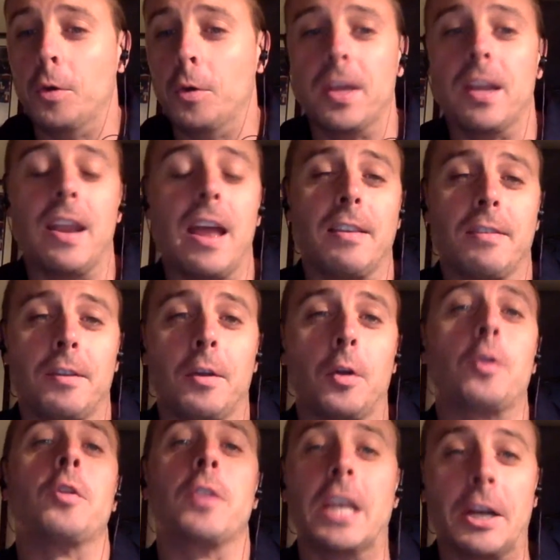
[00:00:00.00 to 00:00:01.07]
would be a nice little
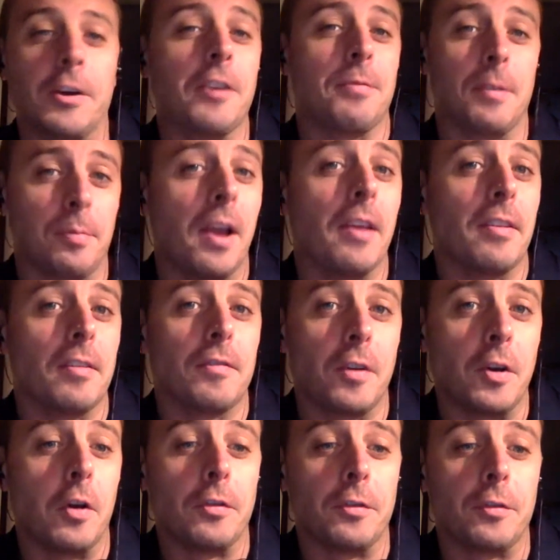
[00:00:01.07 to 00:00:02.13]
early Christmas present for
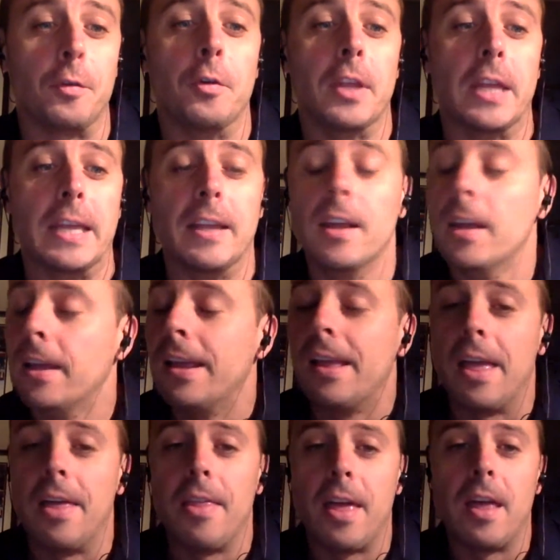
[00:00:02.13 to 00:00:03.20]
yours truly.
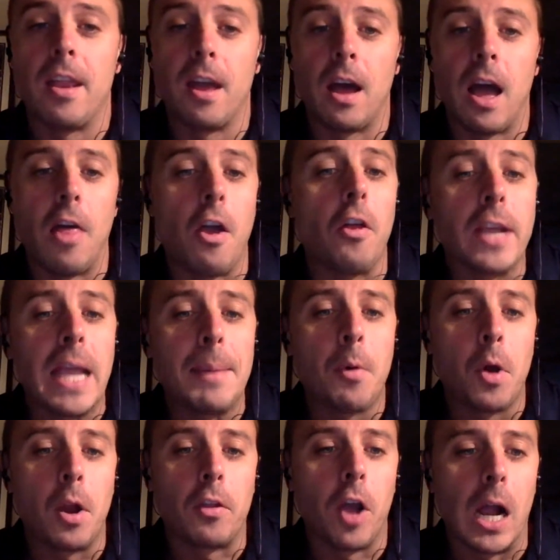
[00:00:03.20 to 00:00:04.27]
And then the other game I
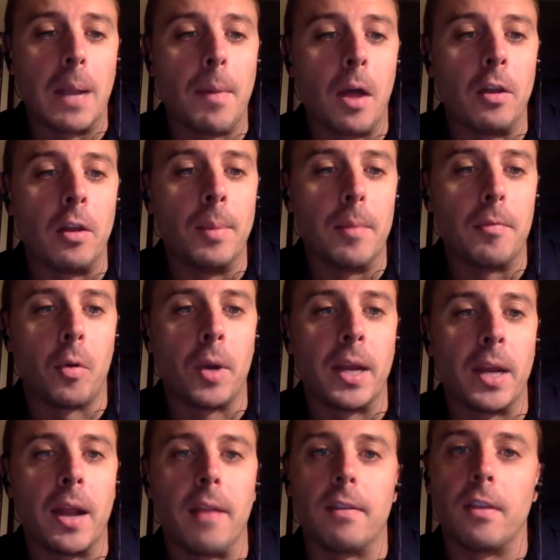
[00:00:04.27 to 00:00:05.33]
want to talk about a little bit before we
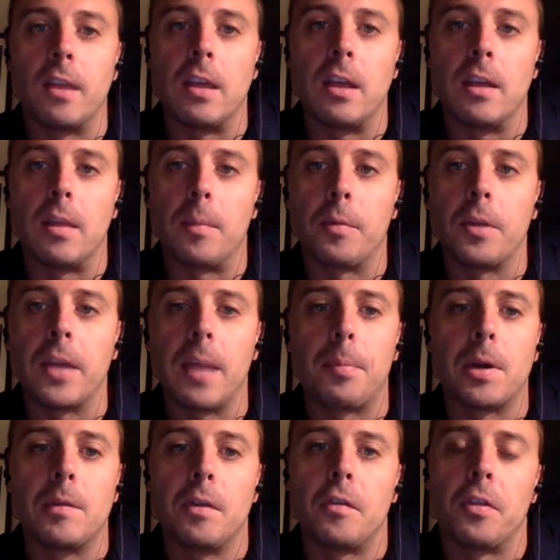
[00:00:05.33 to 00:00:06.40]
get on to the pregame
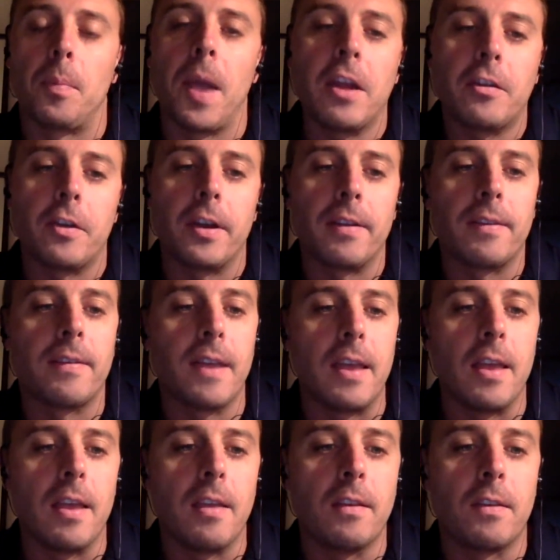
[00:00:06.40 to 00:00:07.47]
preview for the Patriots
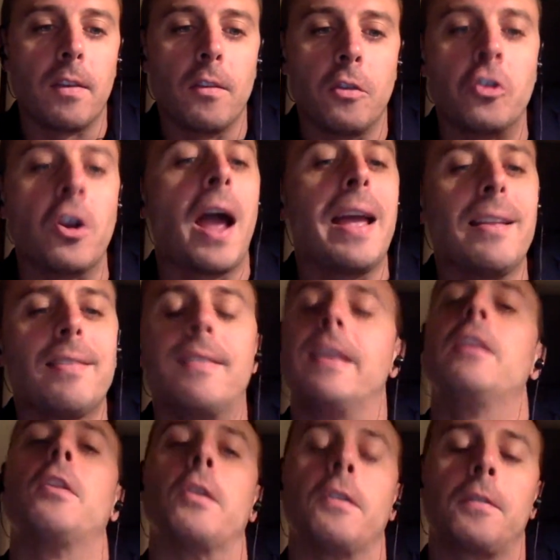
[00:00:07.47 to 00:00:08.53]
is
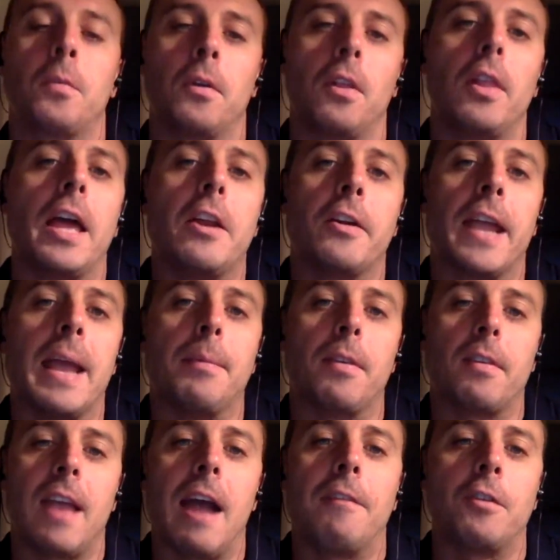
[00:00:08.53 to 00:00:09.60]
Giants-Steelers, one of the later games
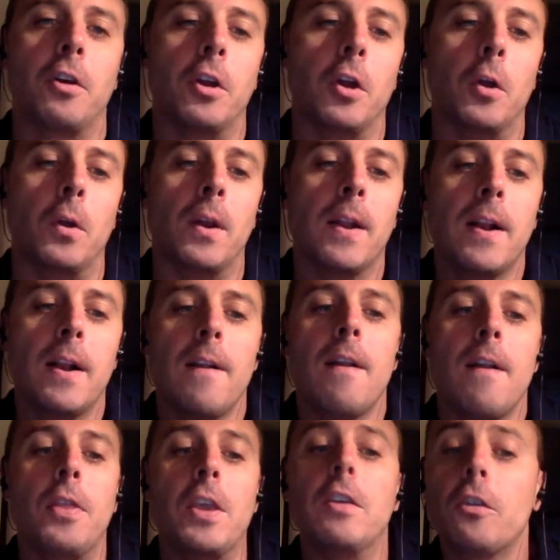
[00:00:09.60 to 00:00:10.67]
this afternoon.
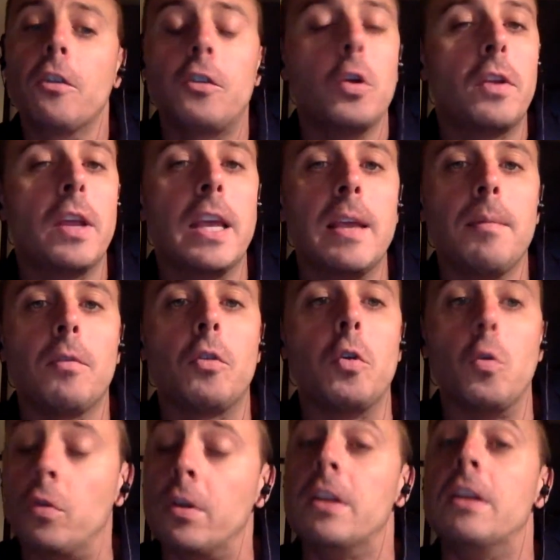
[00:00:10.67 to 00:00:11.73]
These are two teams
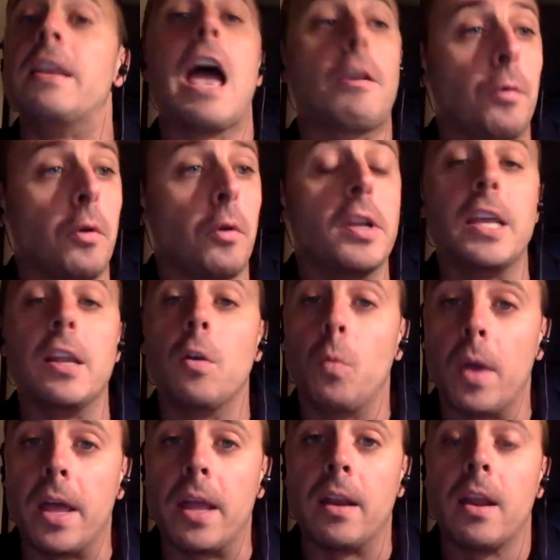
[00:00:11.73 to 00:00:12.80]
who desperately need a
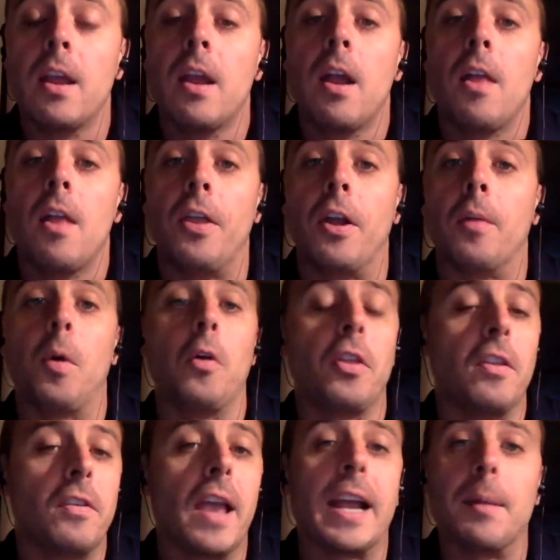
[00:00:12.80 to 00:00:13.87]
win. They're both
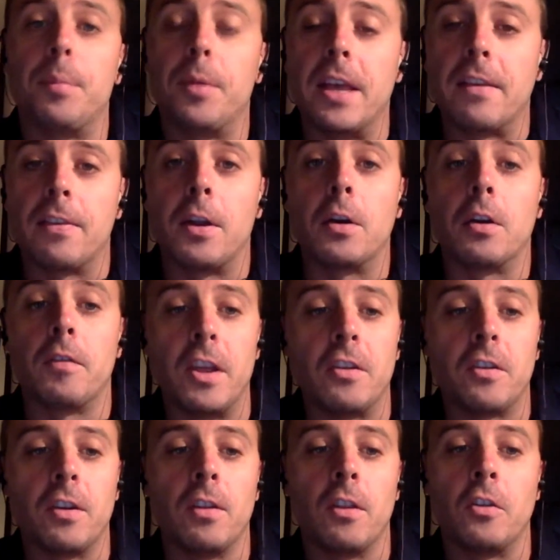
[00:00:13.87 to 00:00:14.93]
in second place in their
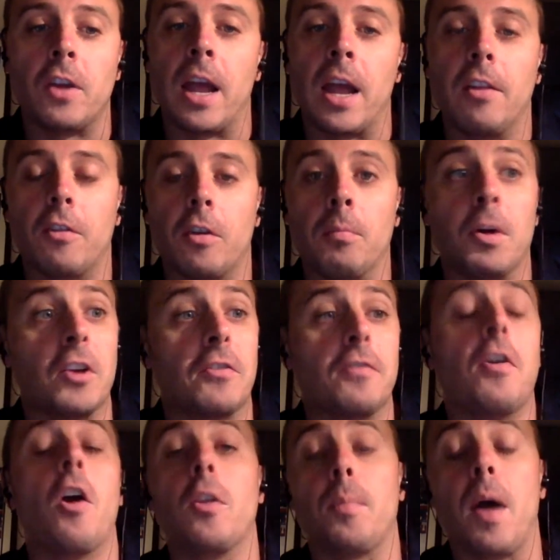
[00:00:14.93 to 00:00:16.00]
division. The Giants are much
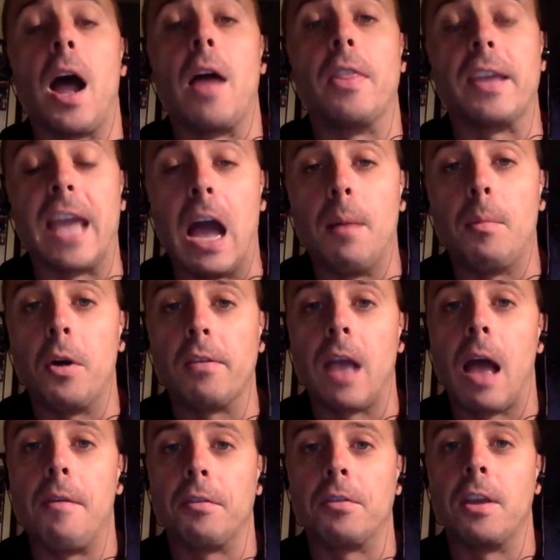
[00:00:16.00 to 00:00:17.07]
farther behind the Cowboys,
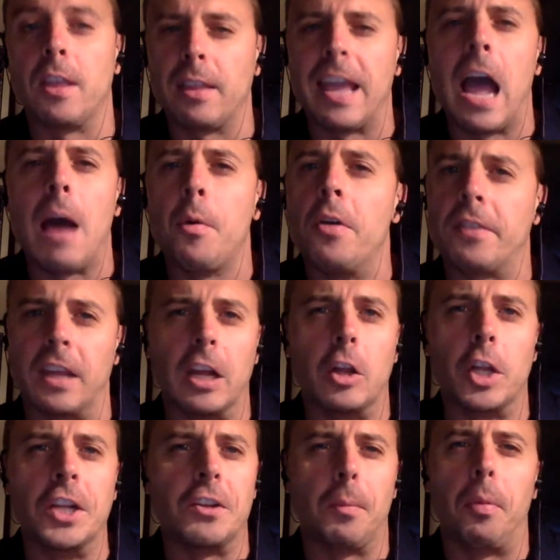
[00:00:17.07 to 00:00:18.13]
obviously. I think the Cowboys can
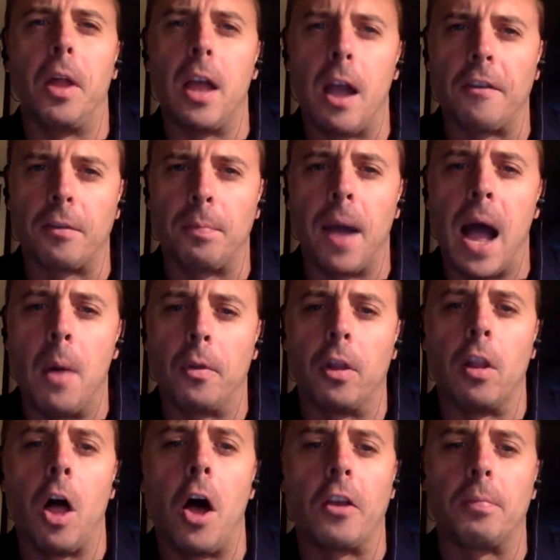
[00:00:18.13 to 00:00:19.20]
clinch a playoff spot with a
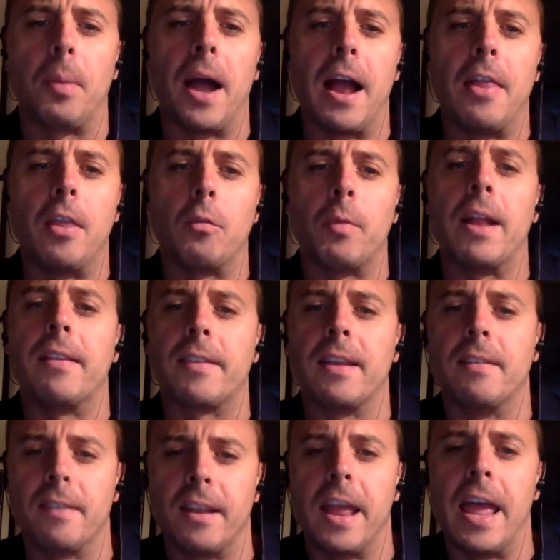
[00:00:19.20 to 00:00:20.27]
loss by the
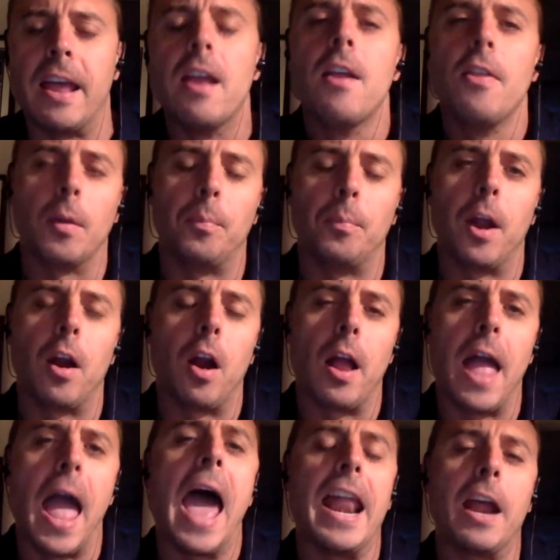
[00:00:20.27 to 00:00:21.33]
Redskins today if
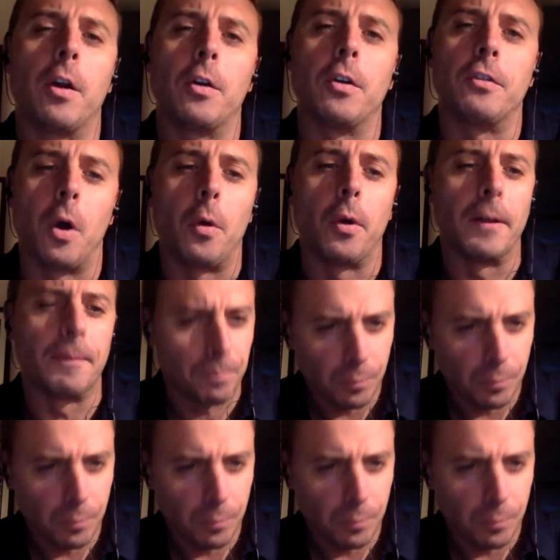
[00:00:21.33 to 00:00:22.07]
they're at Arizona.